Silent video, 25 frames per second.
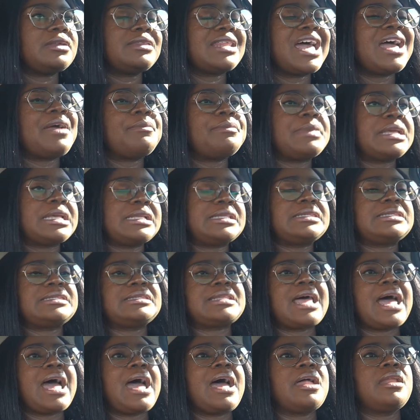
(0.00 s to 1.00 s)
That means
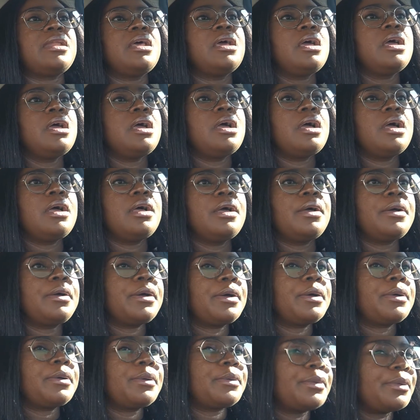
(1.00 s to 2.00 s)

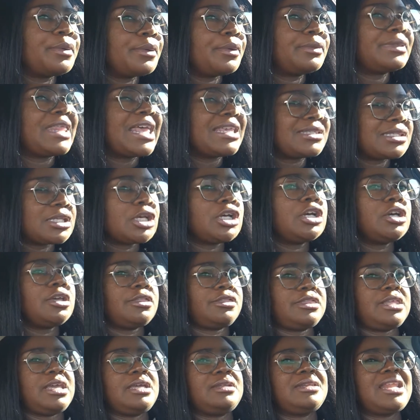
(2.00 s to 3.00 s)
that's a
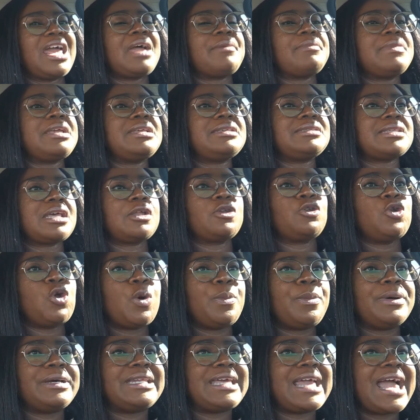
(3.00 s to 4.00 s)
good thing. That means that
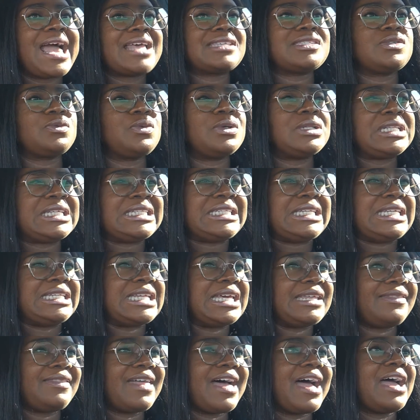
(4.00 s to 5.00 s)
nobody has really
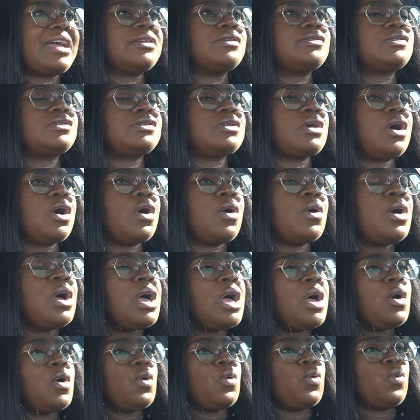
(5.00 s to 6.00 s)
needed that. So
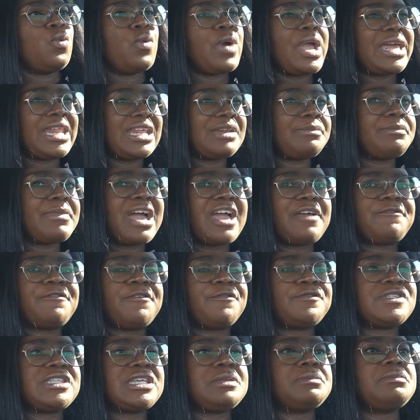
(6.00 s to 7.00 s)
waited my
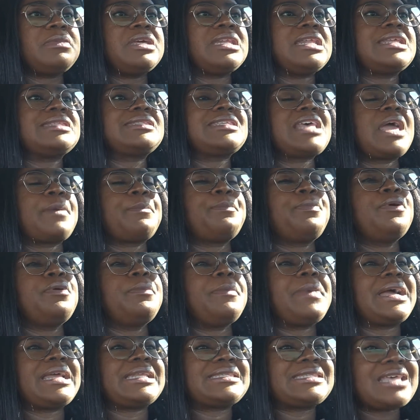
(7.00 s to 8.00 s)
15 minutes. I put
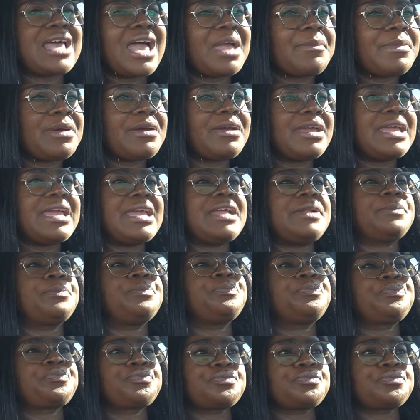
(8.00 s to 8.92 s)
my timer in.